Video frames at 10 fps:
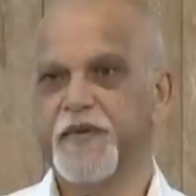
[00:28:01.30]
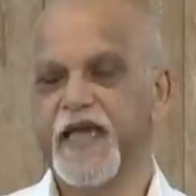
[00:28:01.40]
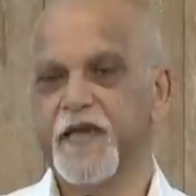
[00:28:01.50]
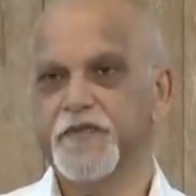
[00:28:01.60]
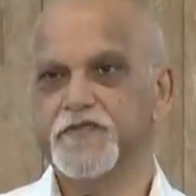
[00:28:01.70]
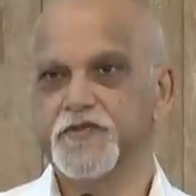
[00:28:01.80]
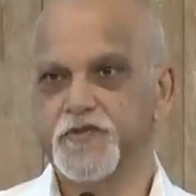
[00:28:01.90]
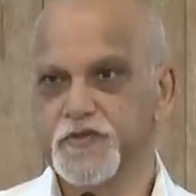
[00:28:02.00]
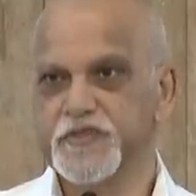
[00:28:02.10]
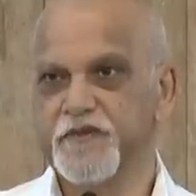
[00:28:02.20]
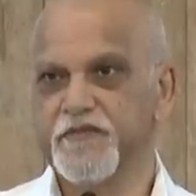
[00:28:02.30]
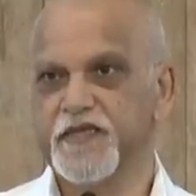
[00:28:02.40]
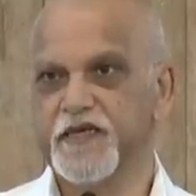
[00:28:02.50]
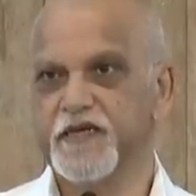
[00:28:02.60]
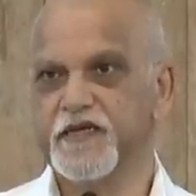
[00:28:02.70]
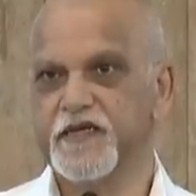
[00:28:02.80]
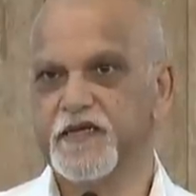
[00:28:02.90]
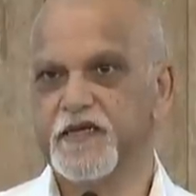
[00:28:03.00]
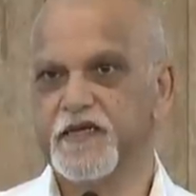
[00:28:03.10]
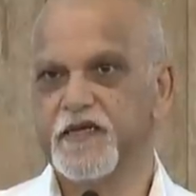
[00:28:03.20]
being able to do something.
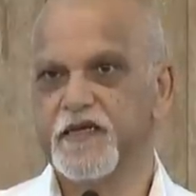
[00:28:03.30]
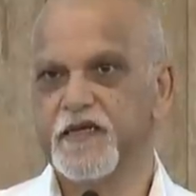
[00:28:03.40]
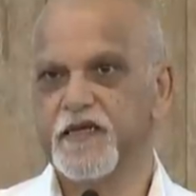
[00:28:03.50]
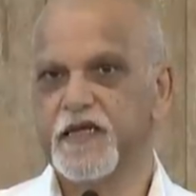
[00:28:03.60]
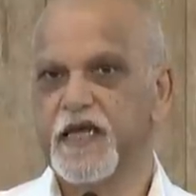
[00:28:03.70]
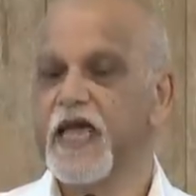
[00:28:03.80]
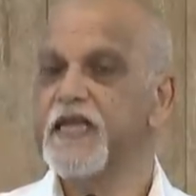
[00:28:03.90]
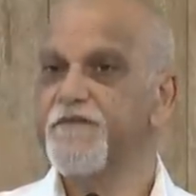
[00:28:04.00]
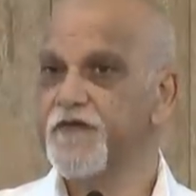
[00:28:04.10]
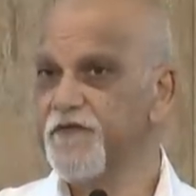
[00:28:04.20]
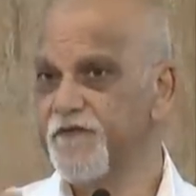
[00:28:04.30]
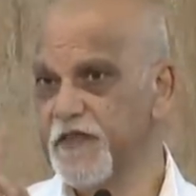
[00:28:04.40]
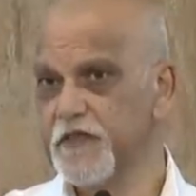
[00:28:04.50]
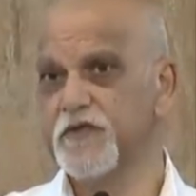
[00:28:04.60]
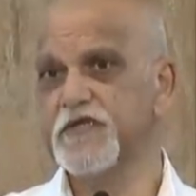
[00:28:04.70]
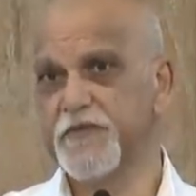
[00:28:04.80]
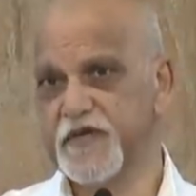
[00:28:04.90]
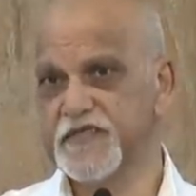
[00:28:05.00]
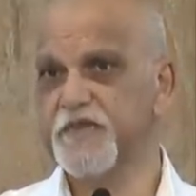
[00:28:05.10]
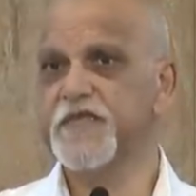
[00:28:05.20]
And if you feel good
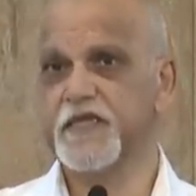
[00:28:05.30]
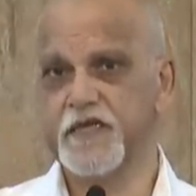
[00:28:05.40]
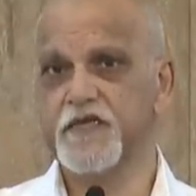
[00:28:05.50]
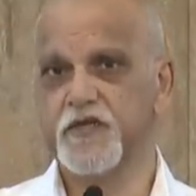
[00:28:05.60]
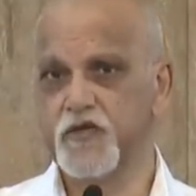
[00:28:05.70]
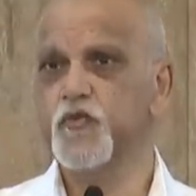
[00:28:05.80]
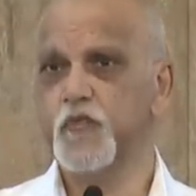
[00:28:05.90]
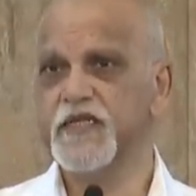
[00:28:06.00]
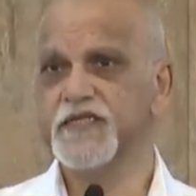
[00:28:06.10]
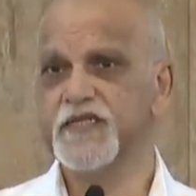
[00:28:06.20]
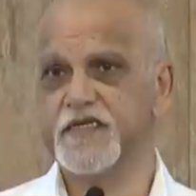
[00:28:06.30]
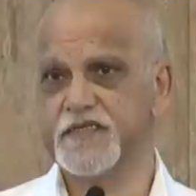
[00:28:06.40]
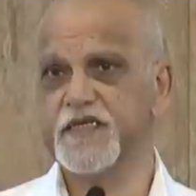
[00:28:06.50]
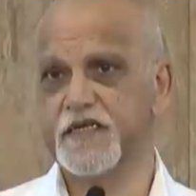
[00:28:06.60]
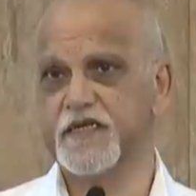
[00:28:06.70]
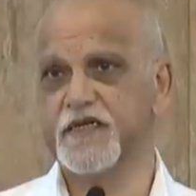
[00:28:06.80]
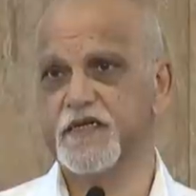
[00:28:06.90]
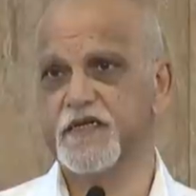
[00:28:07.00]
about something, you will succeed.